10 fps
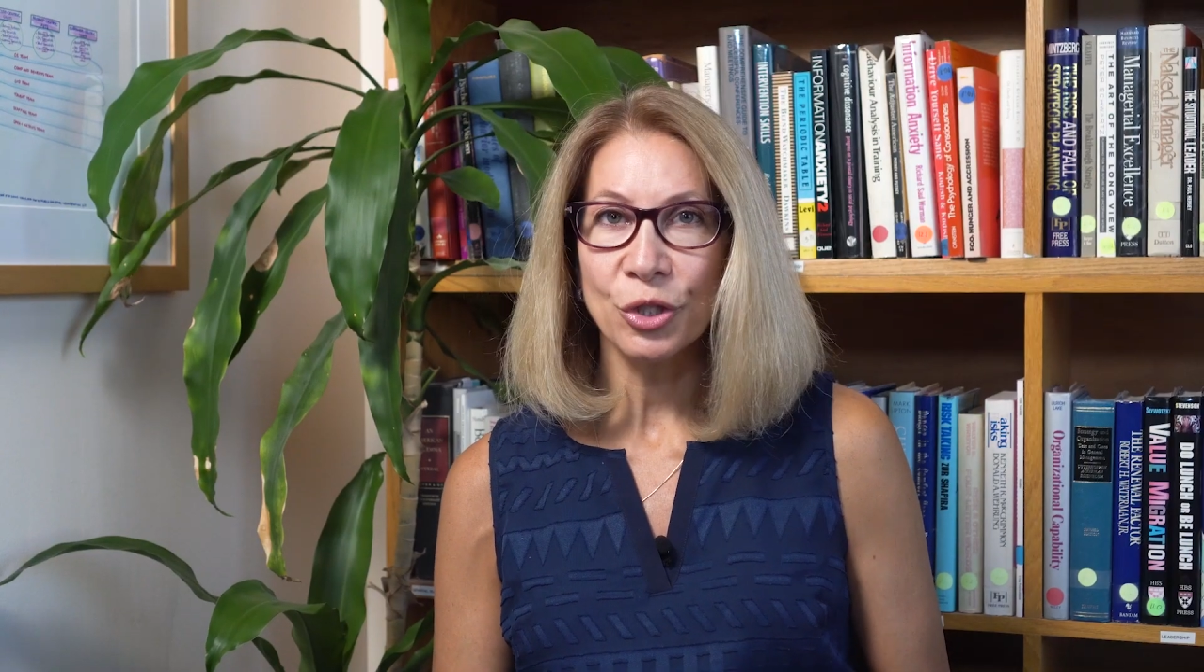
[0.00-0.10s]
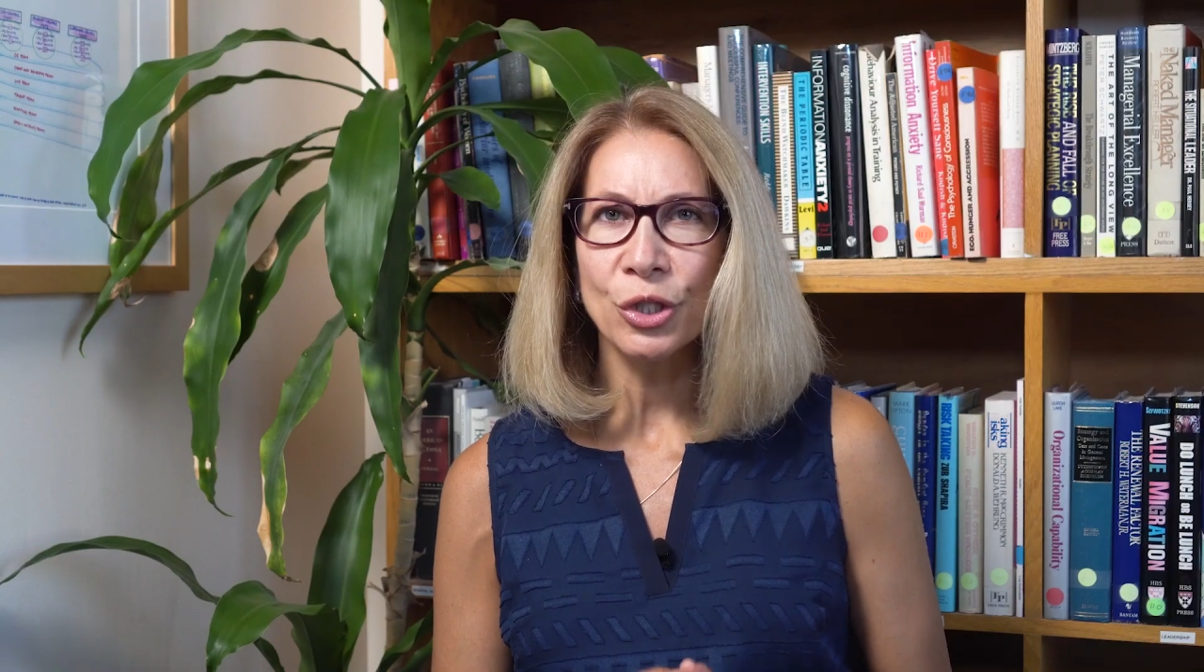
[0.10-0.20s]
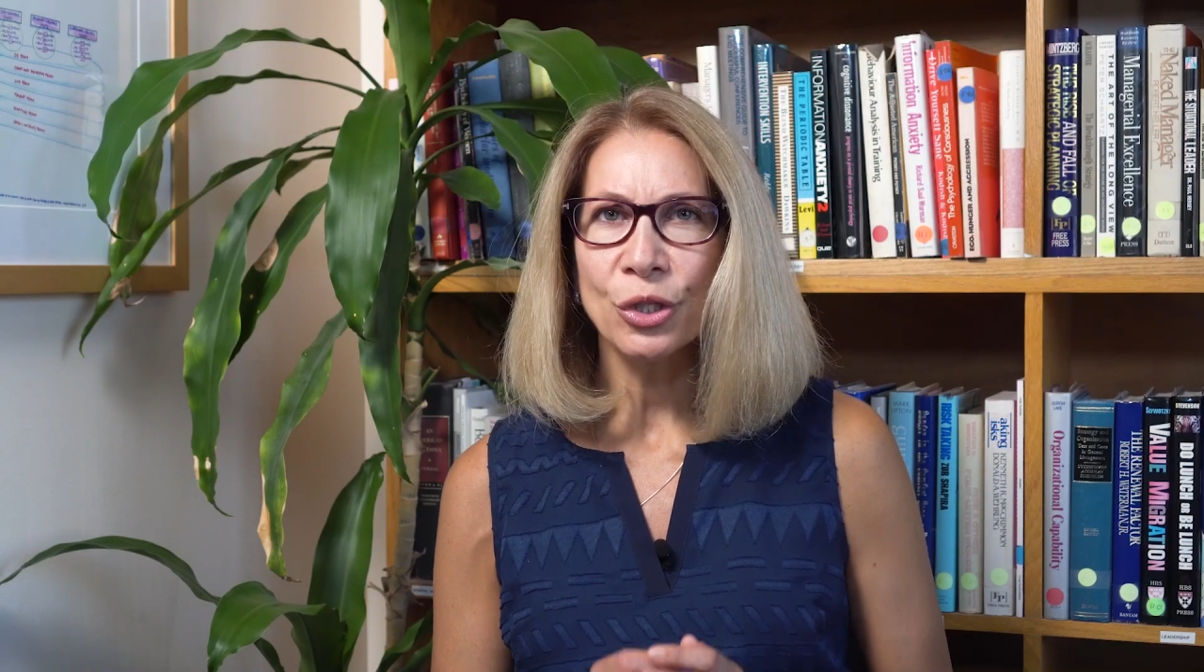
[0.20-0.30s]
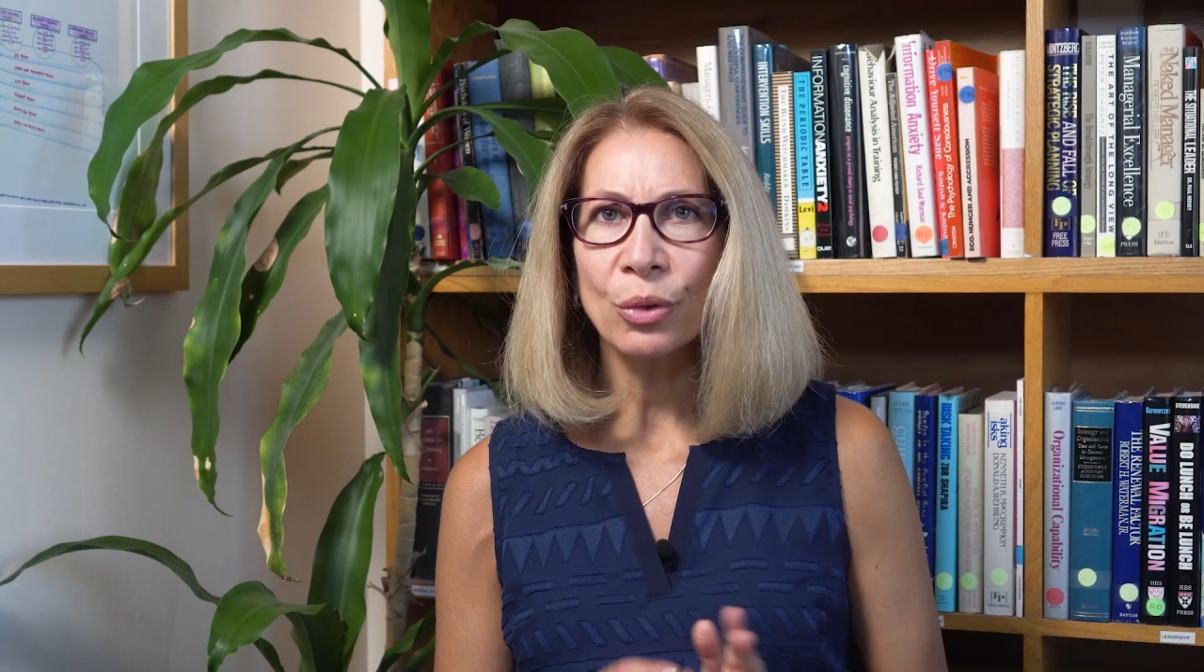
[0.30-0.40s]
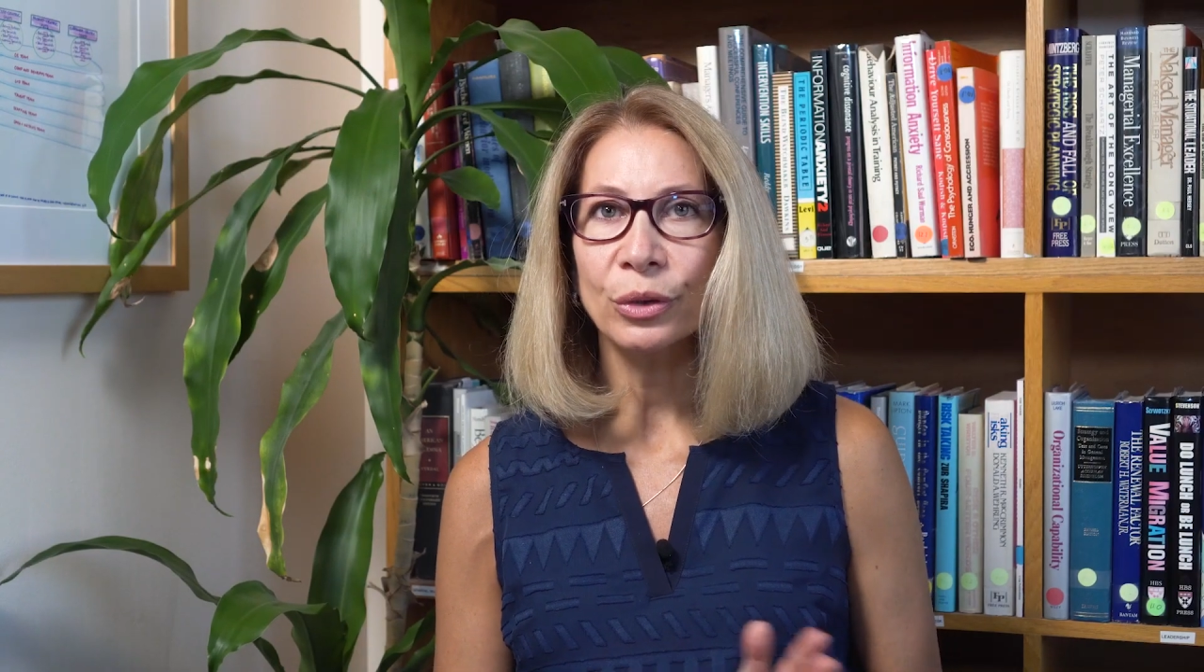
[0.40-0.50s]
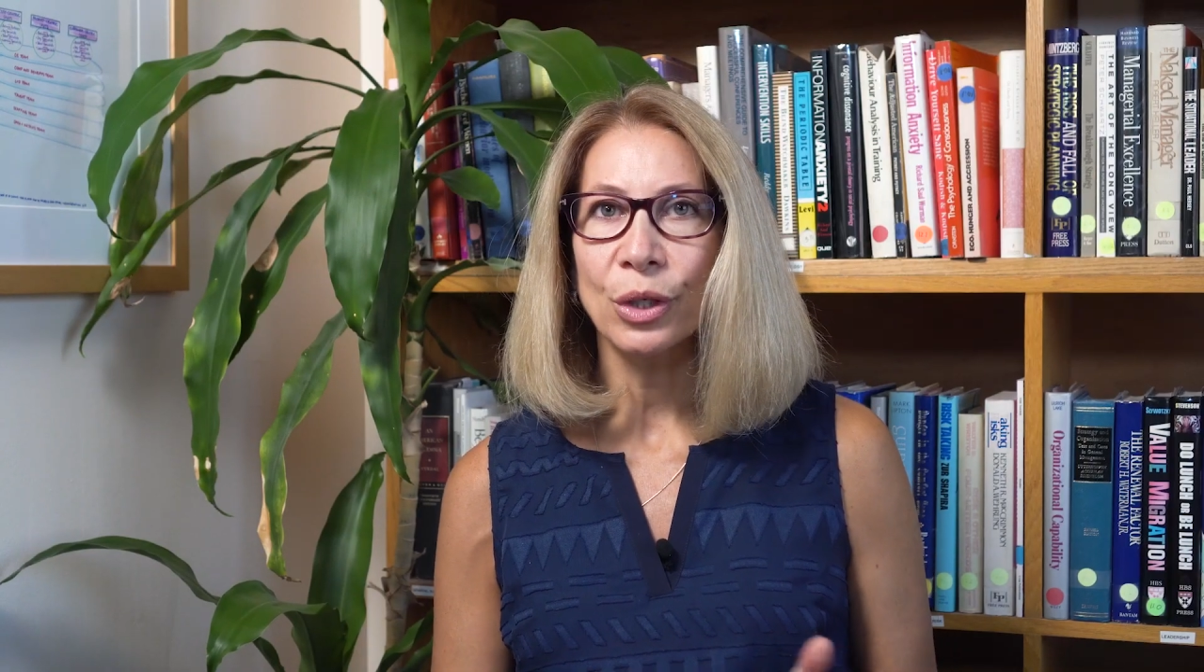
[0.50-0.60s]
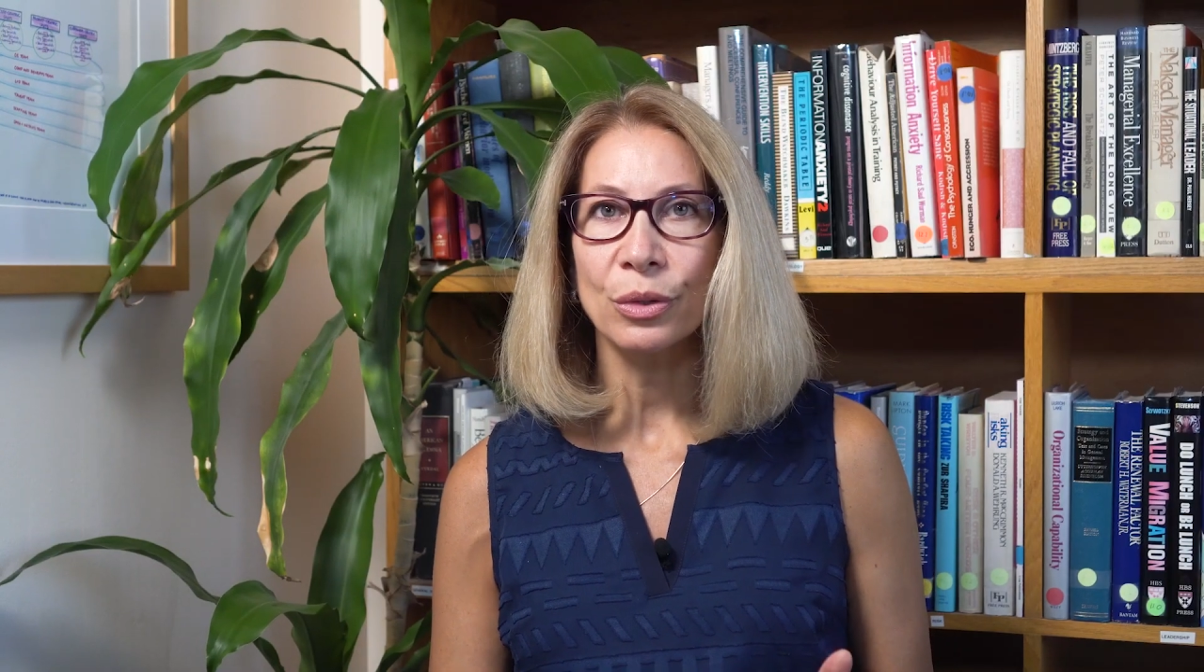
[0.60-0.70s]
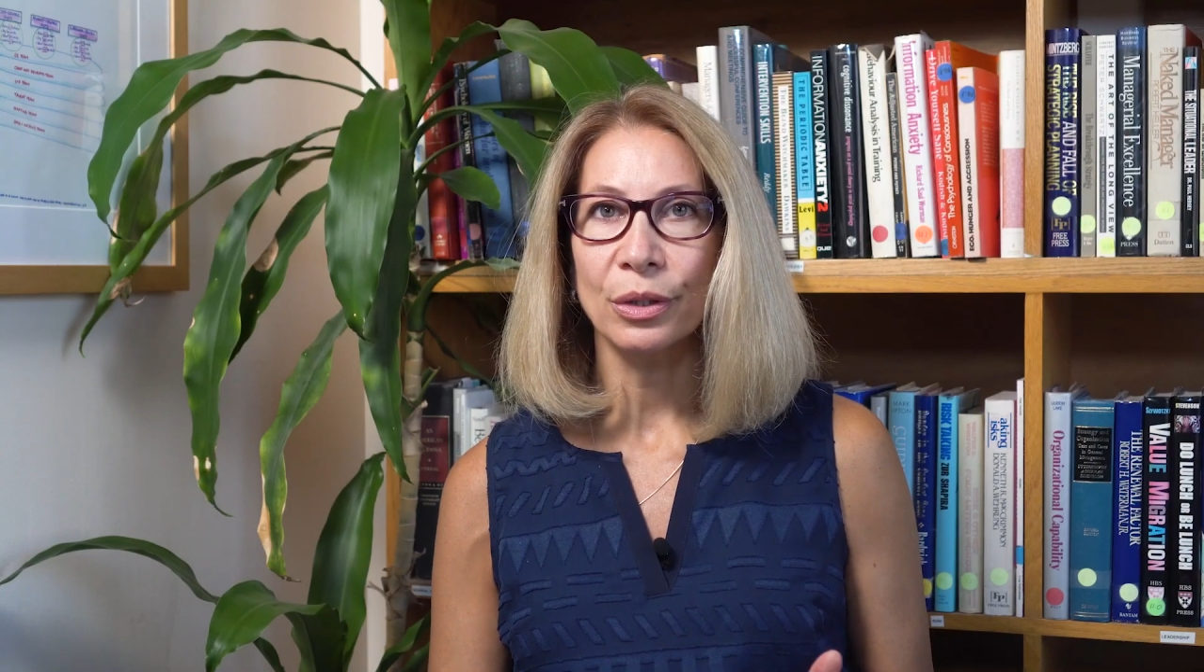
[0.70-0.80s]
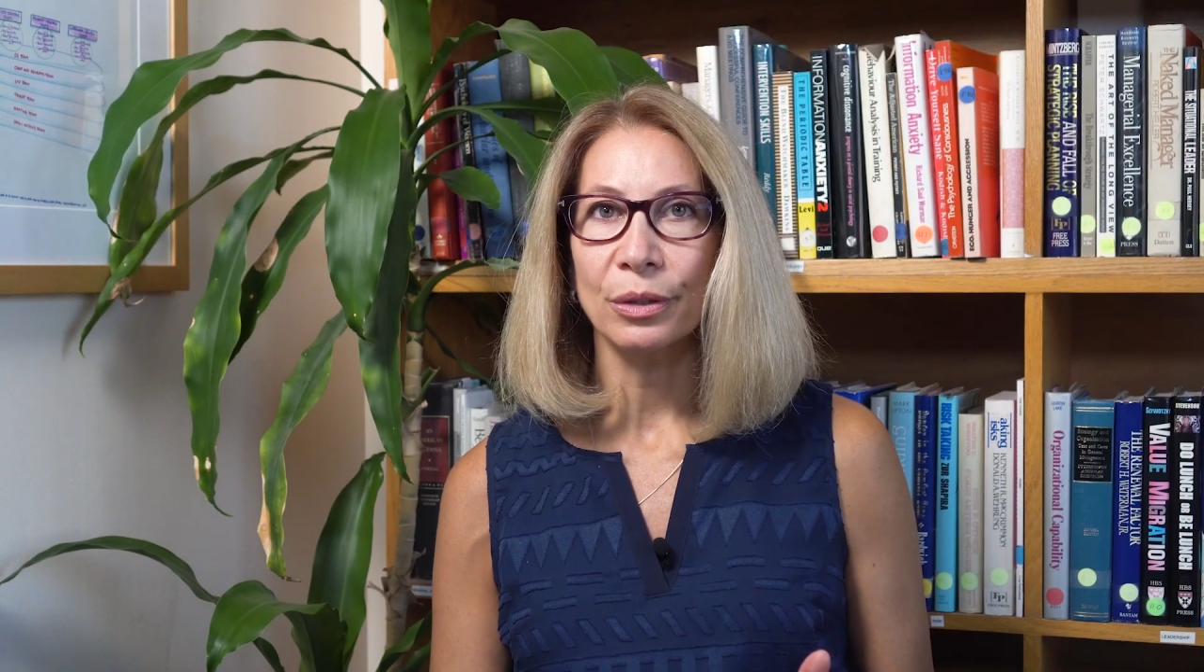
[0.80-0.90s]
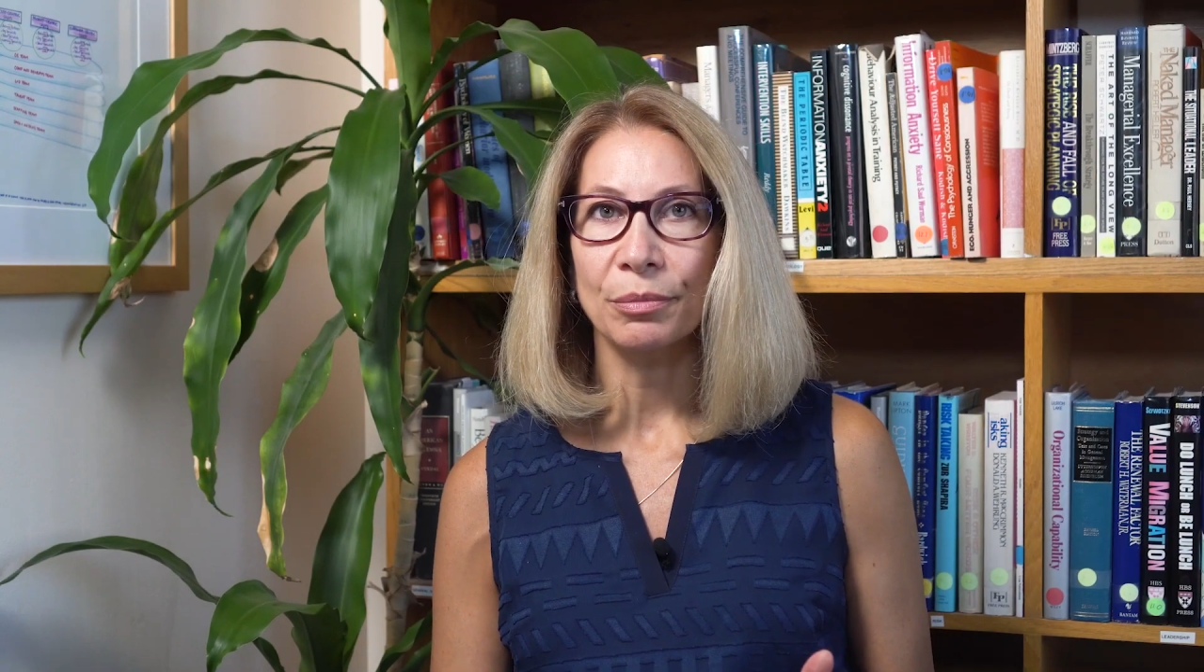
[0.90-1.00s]
so
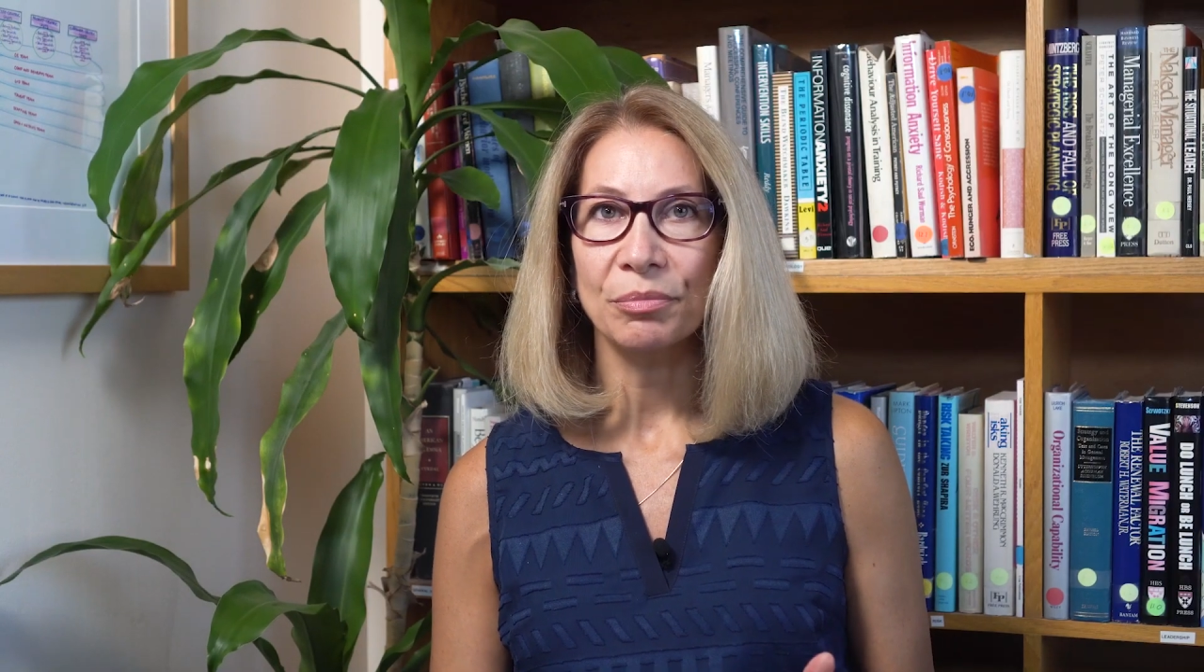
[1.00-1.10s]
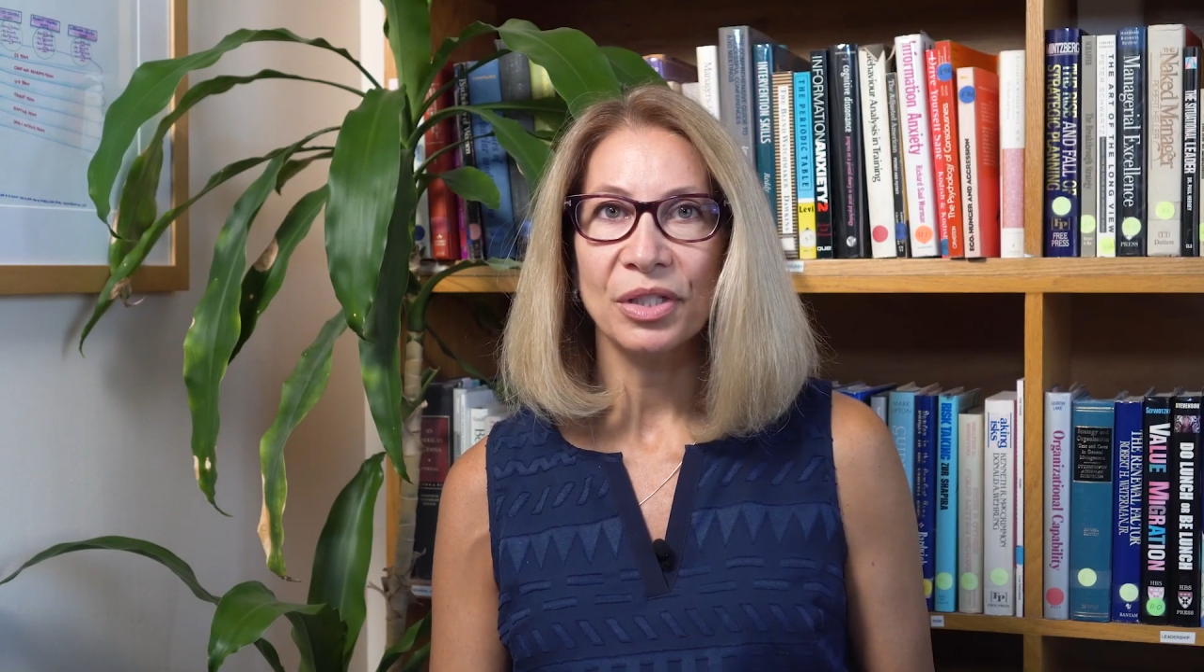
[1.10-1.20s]
local,